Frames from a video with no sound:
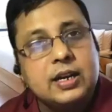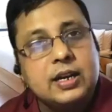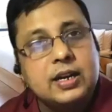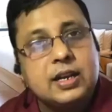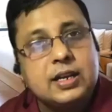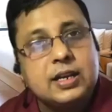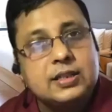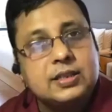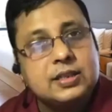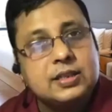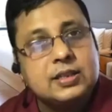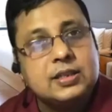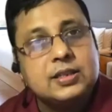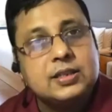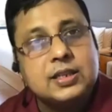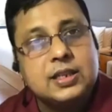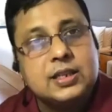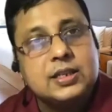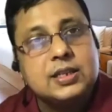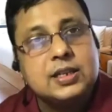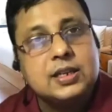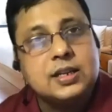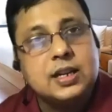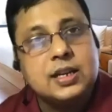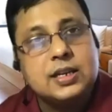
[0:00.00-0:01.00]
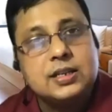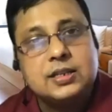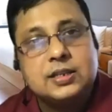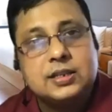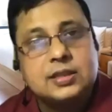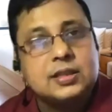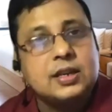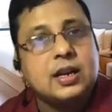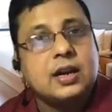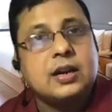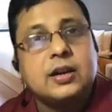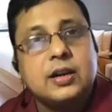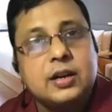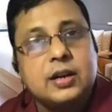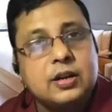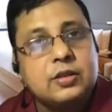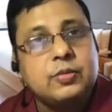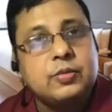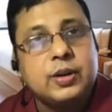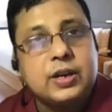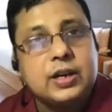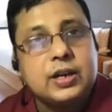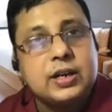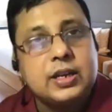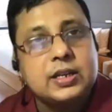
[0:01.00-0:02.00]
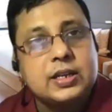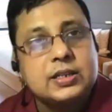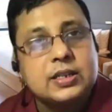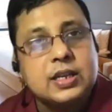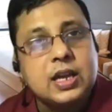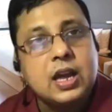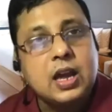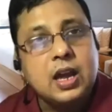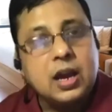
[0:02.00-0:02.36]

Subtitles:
days? Is it 60 days? Is it 120 days?